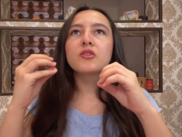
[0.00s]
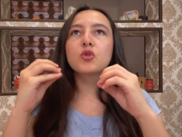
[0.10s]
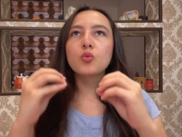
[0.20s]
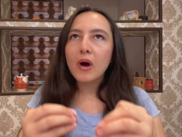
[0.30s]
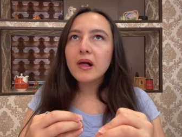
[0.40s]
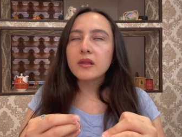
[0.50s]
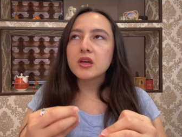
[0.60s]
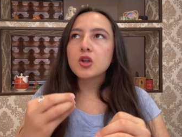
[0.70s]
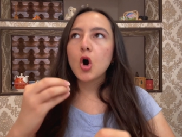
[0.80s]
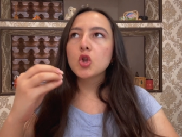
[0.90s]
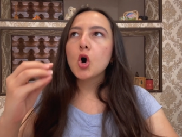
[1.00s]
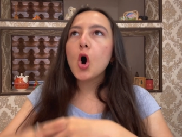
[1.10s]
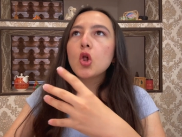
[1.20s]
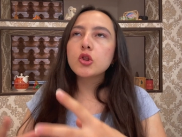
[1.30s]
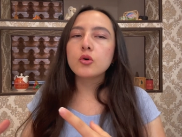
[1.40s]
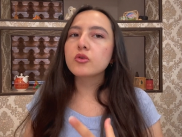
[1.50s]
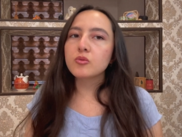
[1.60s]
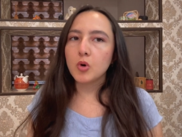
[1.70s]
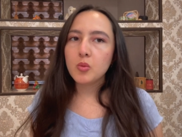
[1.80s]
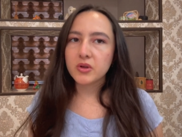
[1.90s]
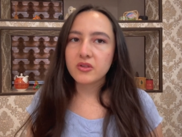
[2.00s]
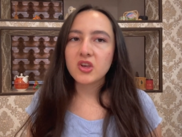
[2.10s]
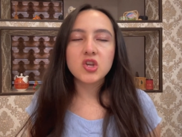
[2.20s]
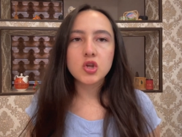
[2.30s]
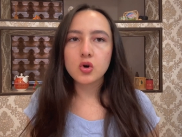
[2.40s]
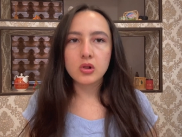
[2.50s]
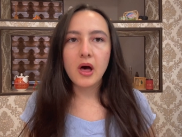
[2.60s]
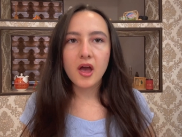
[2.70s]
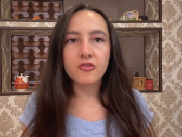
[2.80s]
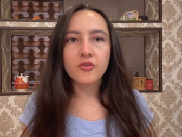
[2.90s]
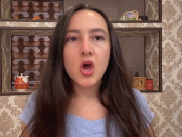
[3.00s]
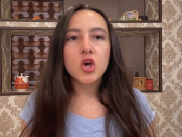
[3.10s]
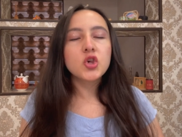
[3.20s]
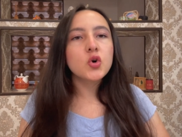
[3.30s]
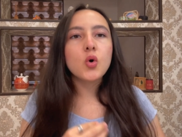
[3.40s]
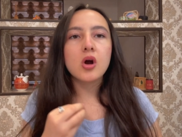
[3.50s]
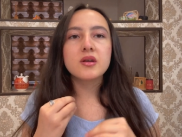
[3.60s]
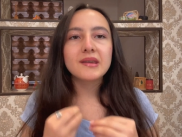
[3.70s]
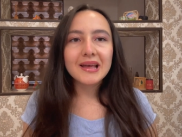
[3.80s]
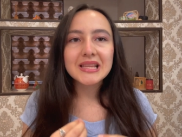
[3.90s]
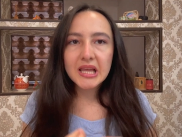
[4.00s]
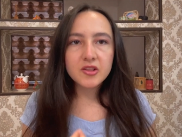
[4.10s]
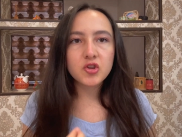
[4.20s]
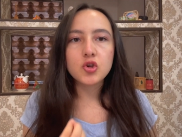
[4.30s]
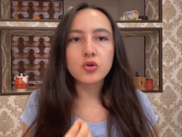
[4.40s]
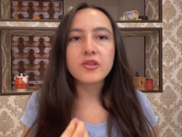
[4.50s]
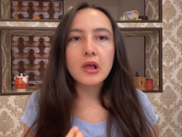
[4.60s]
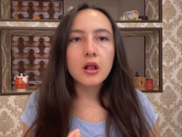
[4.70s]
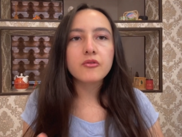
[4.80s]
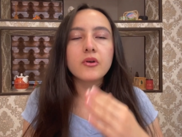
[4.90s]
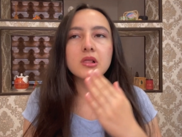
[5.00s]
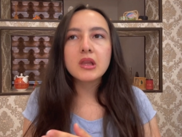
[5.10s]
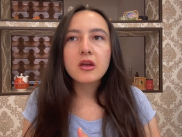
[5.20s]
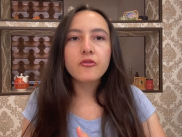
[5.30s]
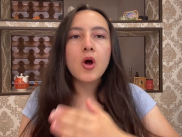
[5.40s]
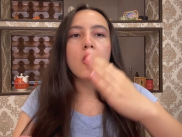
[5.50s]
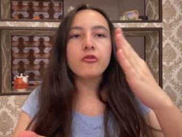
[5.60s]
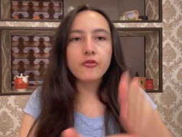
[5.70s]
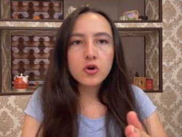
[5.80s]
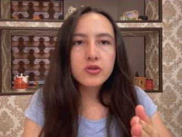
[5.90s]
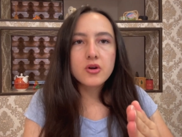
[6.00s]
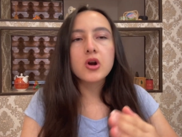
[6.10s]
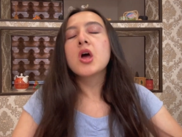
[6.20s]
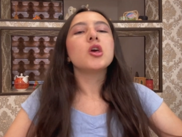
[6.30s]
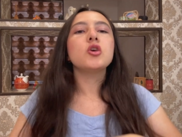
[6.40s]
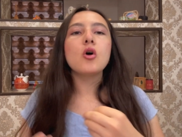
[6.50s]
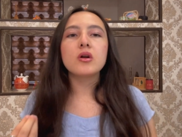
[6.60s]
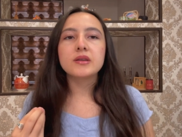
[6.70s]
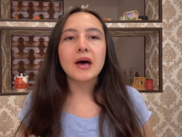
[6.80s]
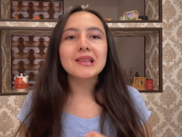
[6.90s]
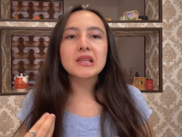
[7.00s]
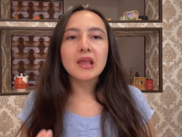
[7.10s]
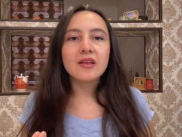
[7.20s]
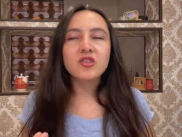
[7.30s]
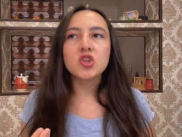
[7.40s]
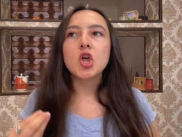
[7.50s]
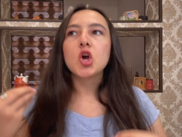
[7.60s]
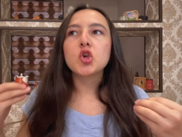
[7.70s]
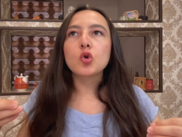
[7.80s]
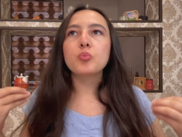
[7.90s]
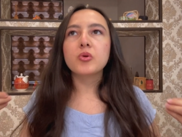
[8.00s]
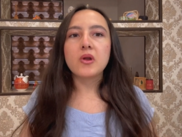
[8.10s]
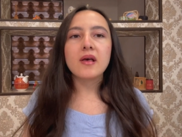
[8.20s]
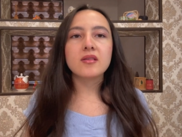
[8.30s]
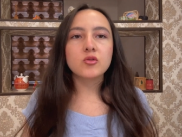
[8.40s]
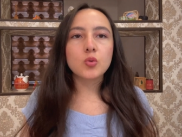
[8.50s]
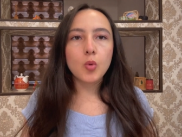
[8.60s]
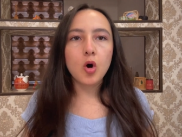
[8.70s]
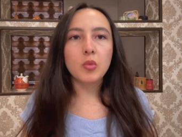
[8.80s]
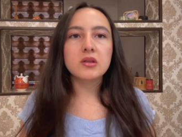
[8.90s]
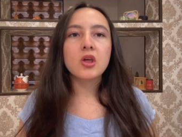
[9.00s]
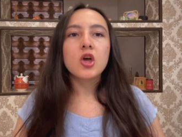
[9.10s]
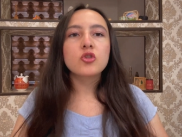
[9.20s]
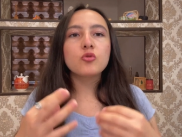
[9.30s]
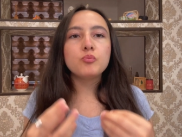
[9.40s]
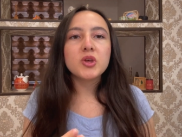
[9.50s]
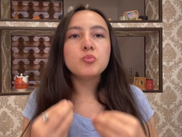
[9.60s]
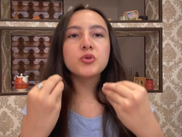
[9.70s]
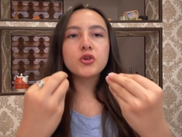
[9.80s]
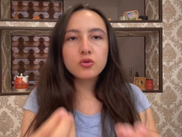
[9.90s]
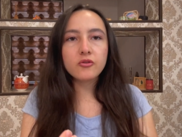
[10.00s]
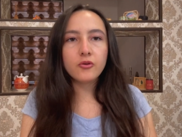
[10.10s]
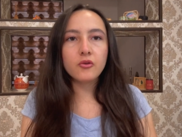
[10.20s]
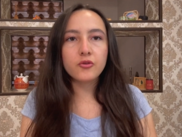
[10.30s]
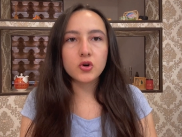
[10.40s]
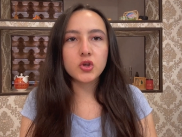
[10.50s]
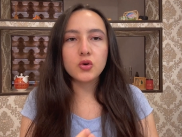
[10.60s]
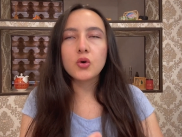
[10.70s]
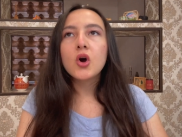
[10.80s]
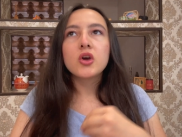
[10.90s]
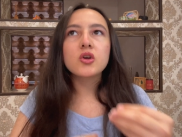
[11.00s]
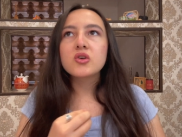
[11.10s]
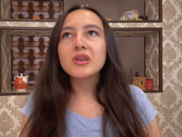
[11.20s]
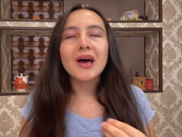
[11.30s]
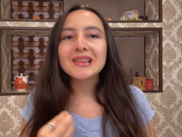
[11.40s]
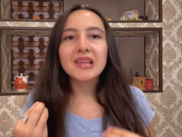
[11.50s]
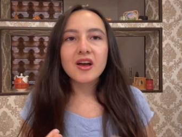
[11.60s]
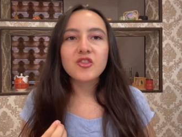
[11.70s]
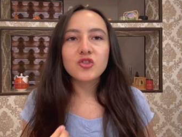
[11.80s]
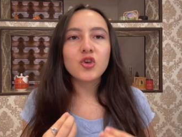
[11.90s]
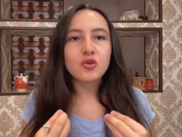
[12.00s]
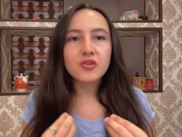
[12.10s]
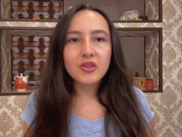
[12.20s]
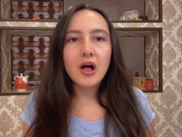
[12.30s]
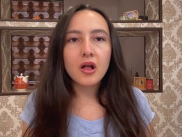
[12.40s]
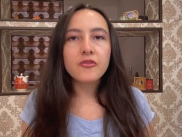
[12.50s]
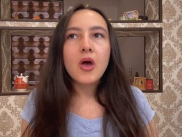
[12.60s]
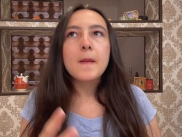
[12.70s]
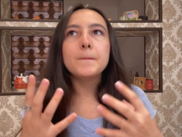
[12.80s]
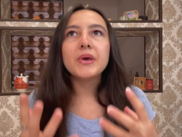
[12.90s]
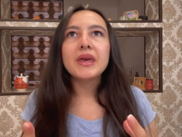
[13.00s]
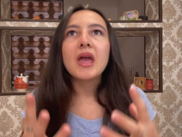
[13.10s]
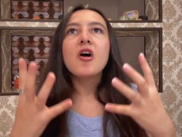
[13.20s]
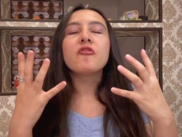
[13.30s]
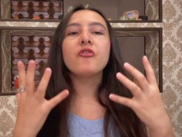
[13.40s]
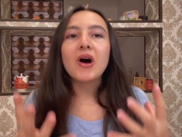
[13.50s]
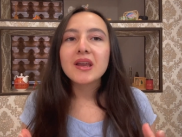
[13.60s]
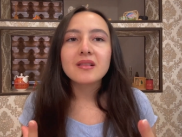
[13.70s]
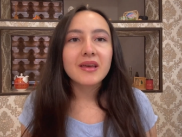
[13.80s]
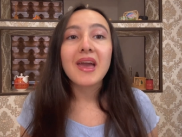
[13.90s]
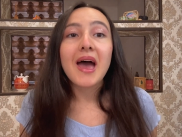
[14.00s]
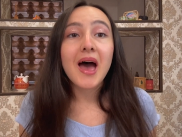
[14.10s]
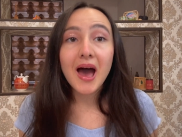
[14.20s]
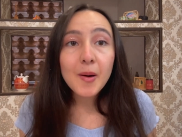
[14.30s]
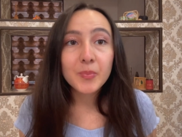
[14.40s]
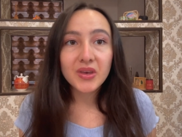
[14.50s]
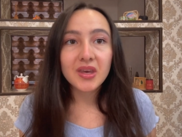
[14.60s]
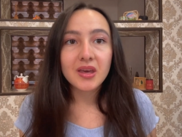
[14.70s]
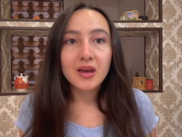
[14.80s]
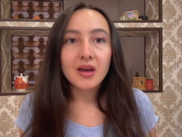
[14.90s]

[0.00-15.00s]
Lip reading: dwelling on all those moments in your life, you are not letting yourself live further. You are not letting your present moment to be beautiful for you. You're not letting yourself be finally happy